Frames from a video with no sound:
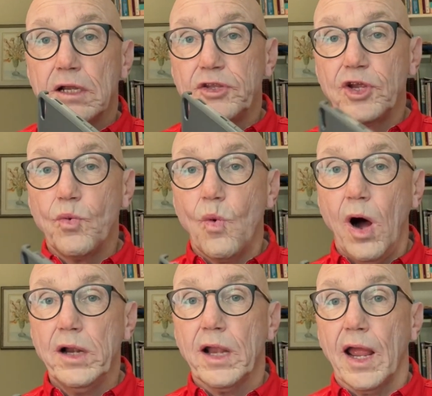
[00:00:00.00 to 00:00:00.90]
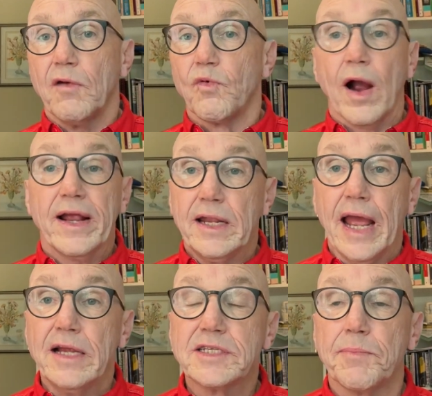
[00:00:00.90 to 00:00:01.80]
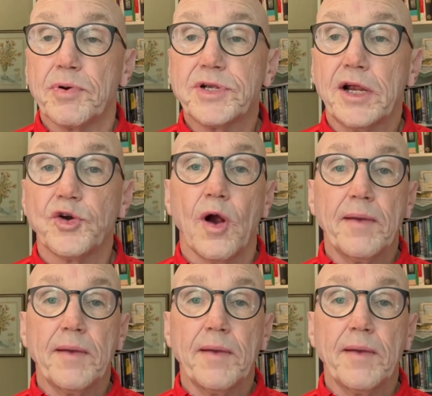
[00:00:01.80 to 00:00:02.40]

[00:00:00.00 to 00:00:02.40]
Do you want a rugged case that protects your